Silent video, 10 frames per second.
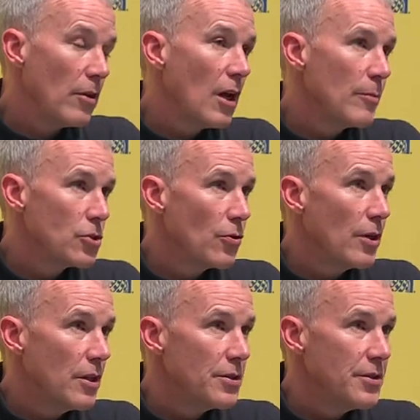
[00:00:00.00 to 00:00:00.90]
have a lot of
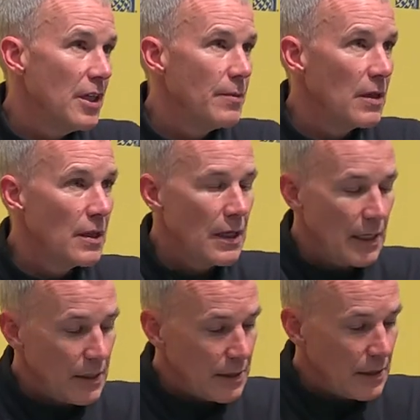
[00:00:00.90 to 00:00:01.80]
maturity on the team,
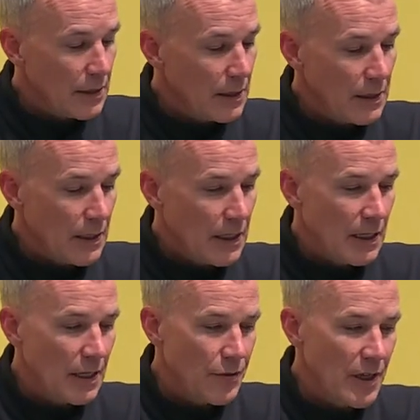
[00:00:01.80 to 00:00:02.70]
and
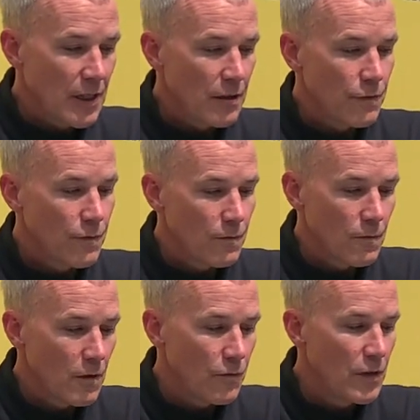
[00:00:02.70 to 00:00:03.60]
I think if
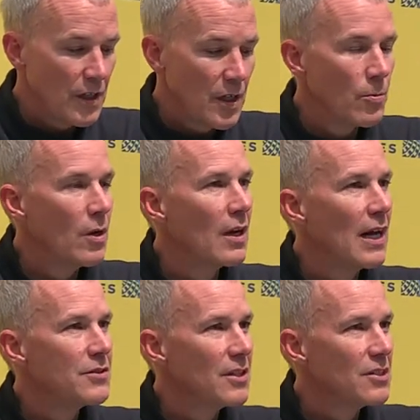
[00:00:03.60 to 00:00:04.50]
we keep
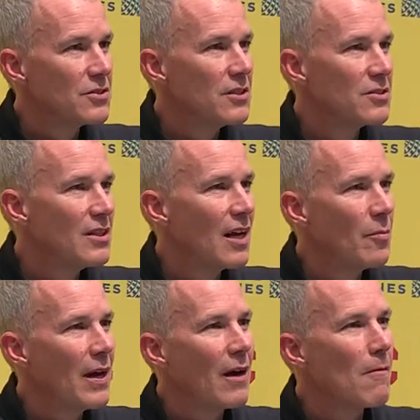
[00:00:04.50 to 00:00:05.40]
realizing it's not
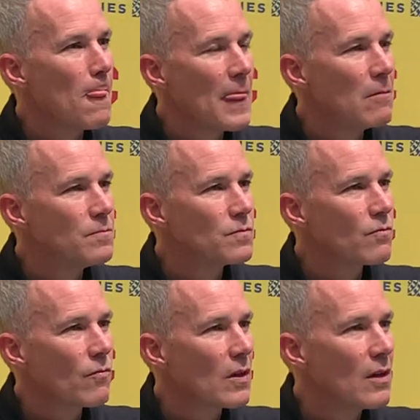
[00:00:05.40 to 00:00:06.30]
about
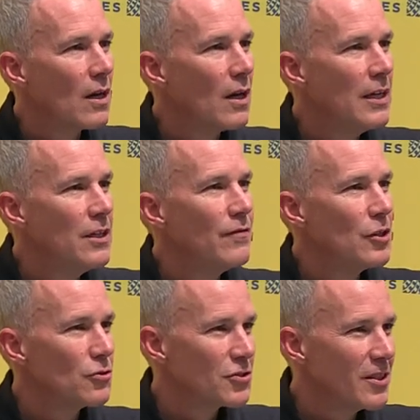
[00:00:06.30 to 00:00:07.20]

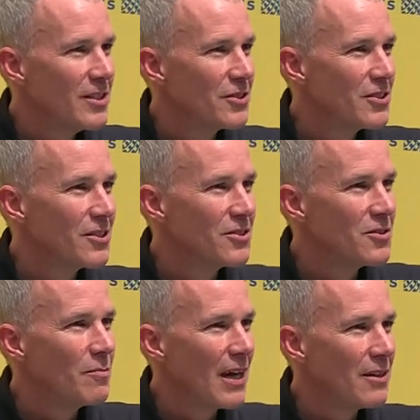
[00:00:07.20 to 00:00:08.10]
individual statistics,
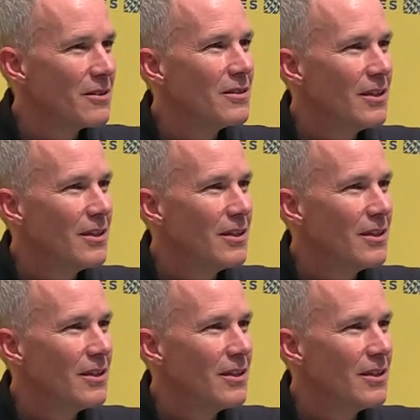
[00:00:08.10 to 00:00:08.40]
it's about